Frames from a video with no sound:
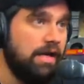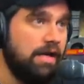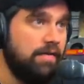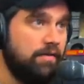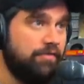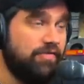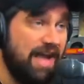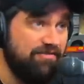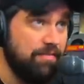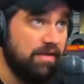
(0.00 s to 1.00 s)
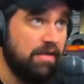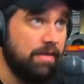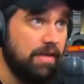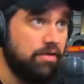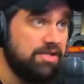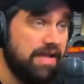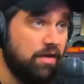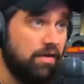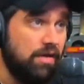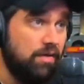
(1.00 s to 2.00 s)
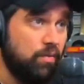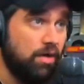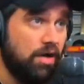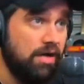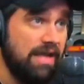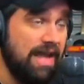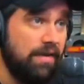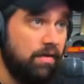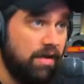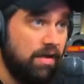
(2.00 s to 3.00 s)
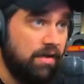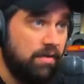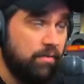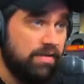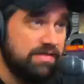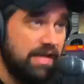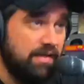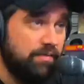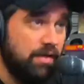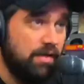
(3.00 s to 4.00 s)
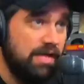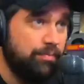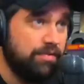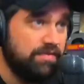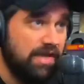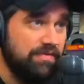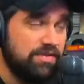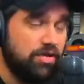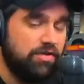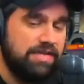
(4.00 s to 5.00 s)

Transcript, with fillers: uh, five million on the other channel. We're already at uh, what is that? Uh, eight plus five is